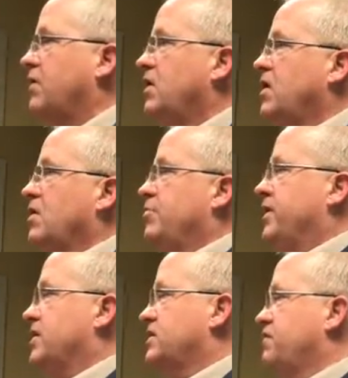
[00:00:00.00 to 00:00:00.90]

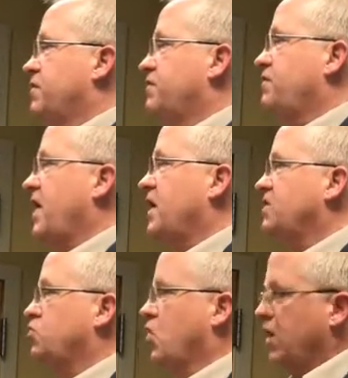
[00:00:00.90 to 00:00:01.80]
Because if the fan is
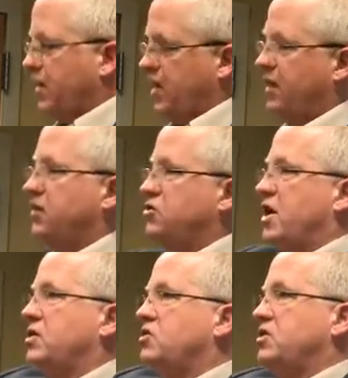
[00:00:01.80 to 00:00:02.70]
working and there's
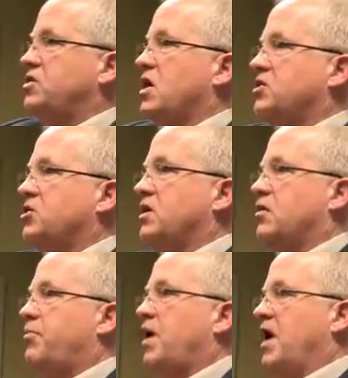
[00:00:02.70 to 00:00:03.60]
actually suction in the
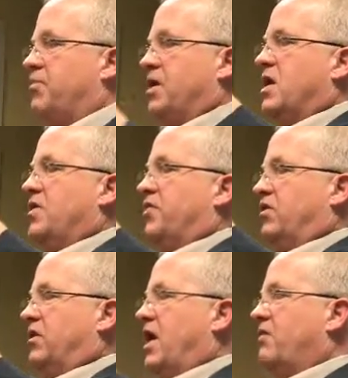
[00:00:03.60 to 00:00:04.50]
pipe, the
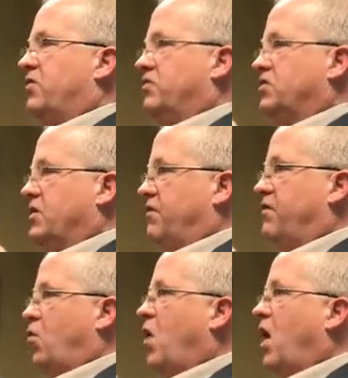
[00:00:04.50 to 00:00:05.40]
levels of the
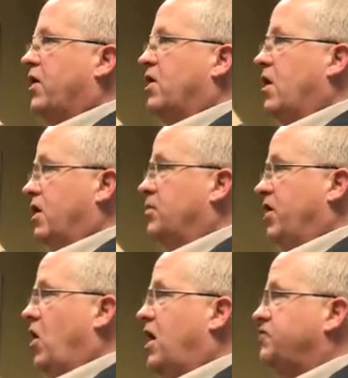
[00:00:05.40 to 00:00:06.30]
water are going to be
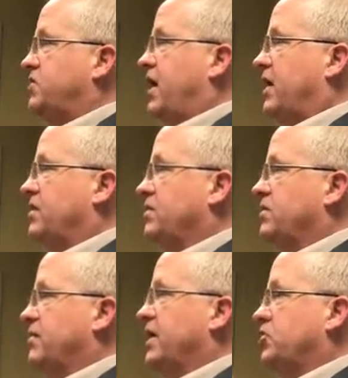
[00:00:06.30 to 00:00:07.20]
offset.
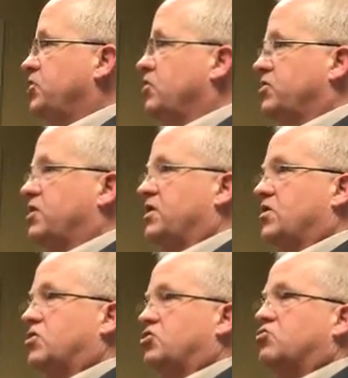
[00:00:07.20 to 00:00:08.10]
That shows that
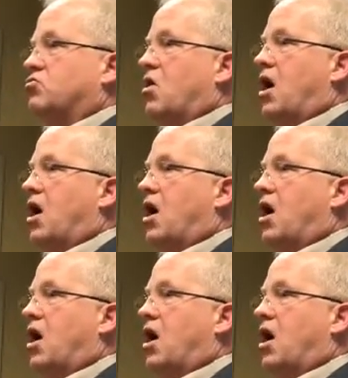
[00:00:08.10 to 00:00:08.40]
there's draw.